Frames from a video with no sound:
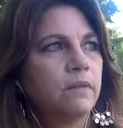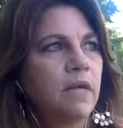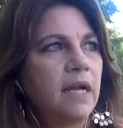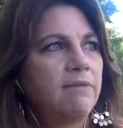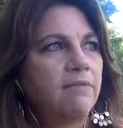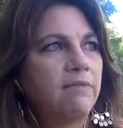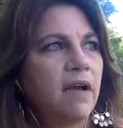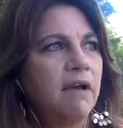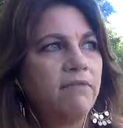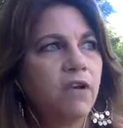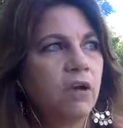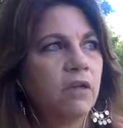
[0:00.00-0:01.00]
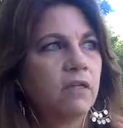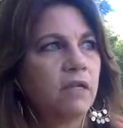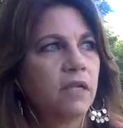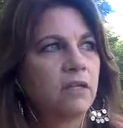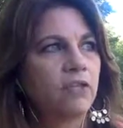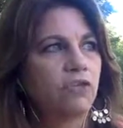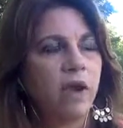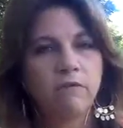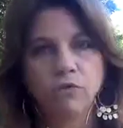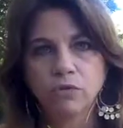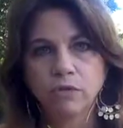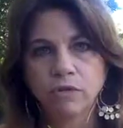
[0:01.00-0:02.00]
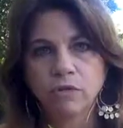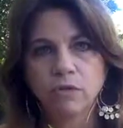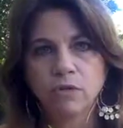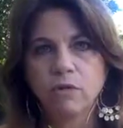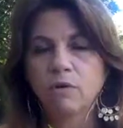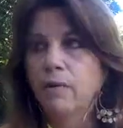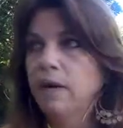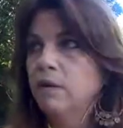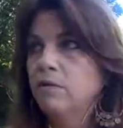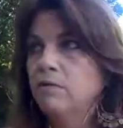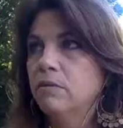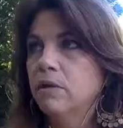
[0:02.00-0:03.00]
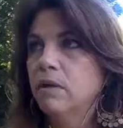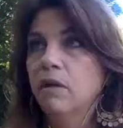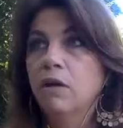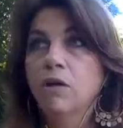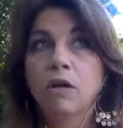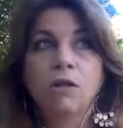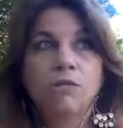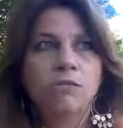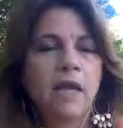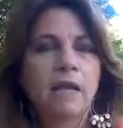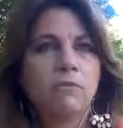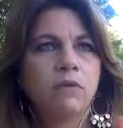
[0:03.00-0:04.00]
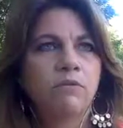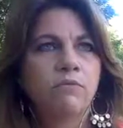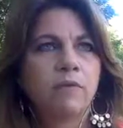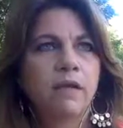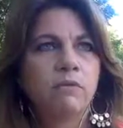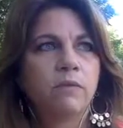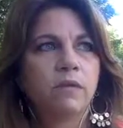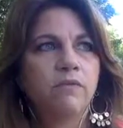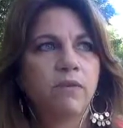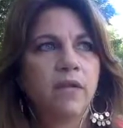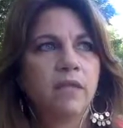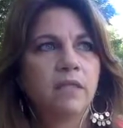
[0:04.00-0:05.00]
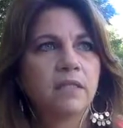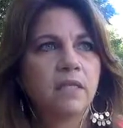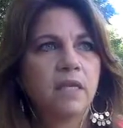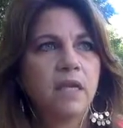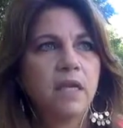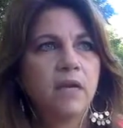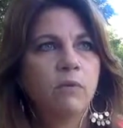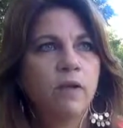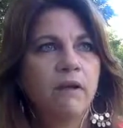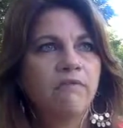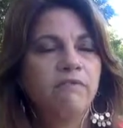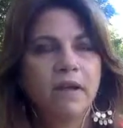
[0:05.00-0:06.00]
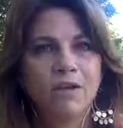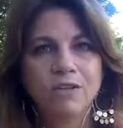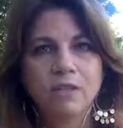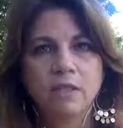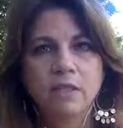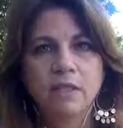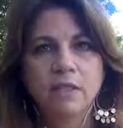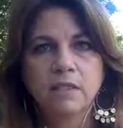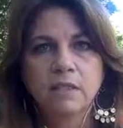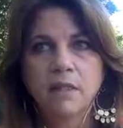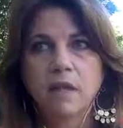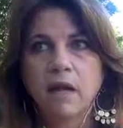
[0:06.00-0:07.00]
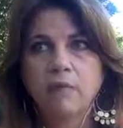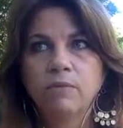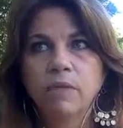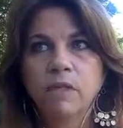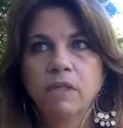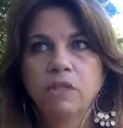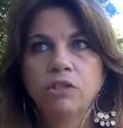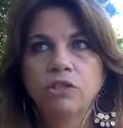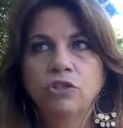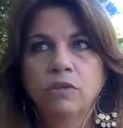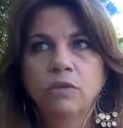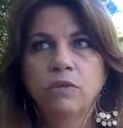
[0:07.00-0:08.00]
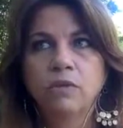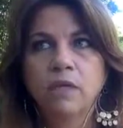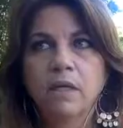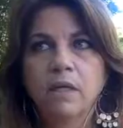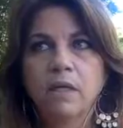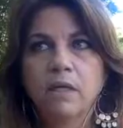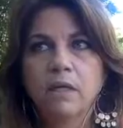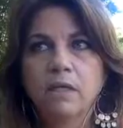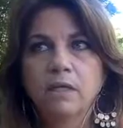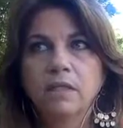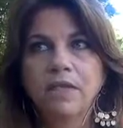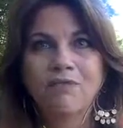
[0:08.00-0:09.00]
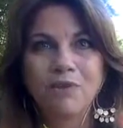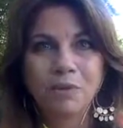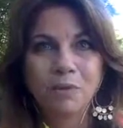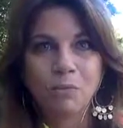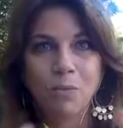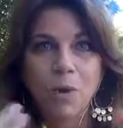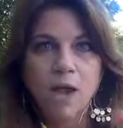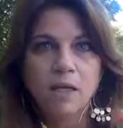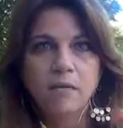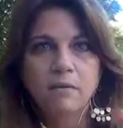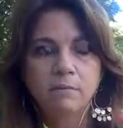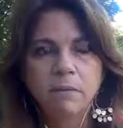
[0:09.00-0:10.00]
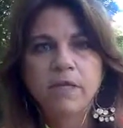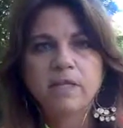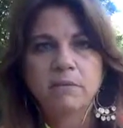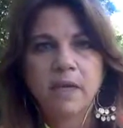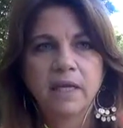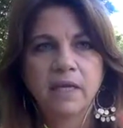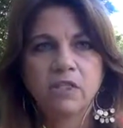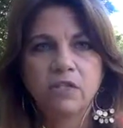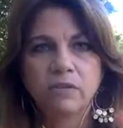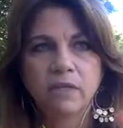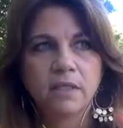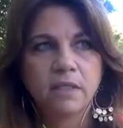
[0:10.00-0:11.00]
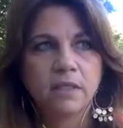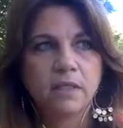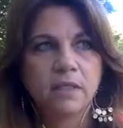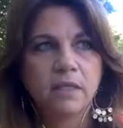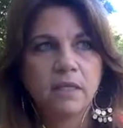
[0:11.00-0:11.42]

I've gone and traveled, around alone and with friends. And what I found is that I really enjoy discovering what piques my interest.